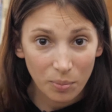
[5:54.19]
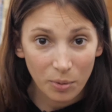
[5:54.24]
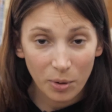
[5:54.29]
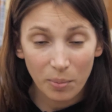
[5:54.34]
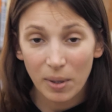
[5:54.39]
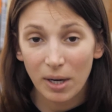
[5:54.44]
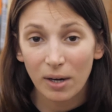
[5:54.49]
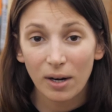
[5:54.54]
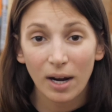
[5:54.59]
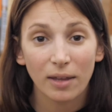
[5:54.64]
the
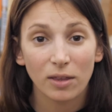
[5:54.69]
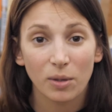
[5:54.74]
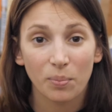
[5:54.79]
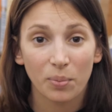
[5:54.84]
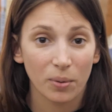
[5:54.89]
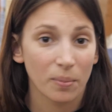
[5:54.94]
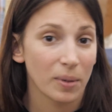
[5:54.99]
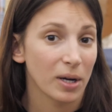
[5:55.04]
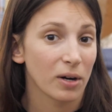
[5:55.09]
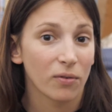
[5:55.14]
Premier and the
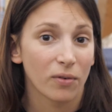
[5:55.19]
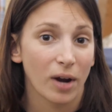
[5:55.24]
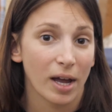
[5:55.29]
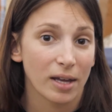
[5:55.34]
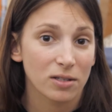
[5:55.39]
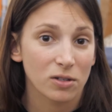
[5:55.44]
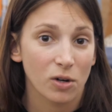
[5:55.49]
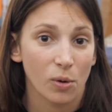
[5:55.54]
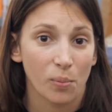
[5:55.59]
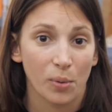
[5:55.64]
Premier
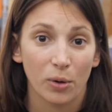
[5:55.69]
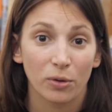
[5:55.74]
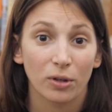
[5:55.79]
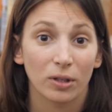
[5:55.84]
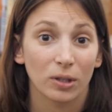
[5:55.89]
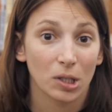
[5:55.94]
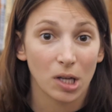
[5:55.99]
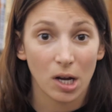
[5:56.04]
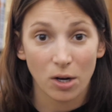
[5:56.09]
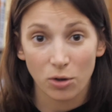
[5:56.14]
Rest are
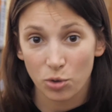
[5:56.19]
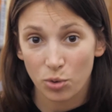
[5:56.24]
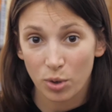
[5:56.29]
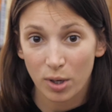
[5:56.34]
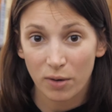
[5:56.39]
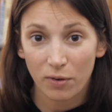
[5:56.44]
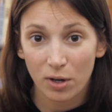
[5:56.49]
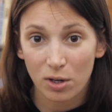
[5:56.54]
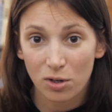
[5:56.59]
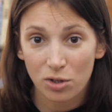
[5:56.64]
both
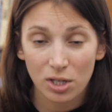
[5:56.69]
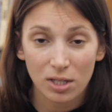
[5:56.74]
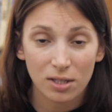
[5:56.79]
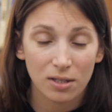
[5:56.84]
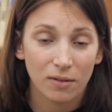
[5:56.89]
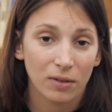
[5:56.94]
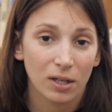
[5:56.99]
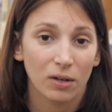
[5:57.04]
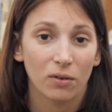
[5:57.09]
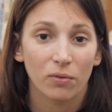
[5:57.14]
luxury
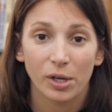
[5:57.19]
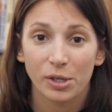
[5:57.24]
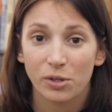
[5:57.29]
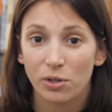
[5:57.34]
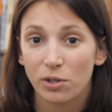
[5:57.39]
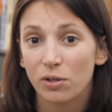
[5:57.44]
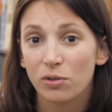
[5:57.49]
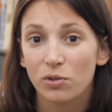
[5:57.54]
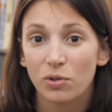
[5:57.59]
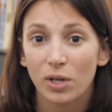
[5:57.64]
versions of the
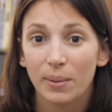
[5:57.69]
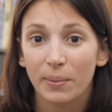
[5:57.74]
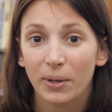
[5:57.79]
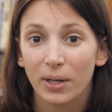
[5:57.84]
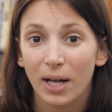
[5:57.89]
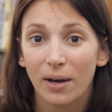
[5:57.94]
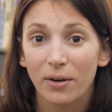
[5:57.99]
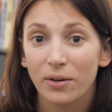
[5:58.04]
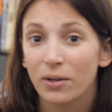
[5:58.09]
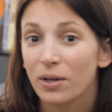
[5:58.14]
original
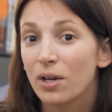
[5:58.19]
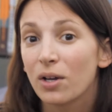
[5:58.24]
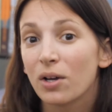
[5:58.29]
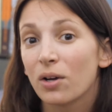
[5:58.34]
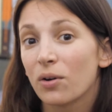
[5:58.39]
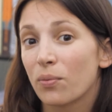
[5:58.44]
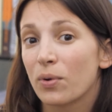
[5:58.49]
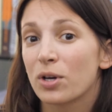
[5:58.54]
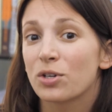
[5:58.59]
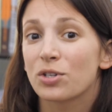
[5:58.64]
DreamCloud,
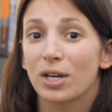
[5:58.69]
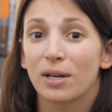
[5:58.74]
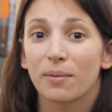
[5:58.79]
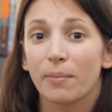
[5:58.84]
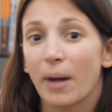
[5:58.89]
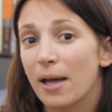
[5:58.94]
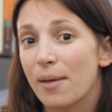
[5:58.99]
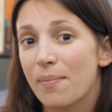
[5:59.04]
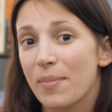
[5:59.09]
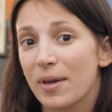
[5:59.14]
which in my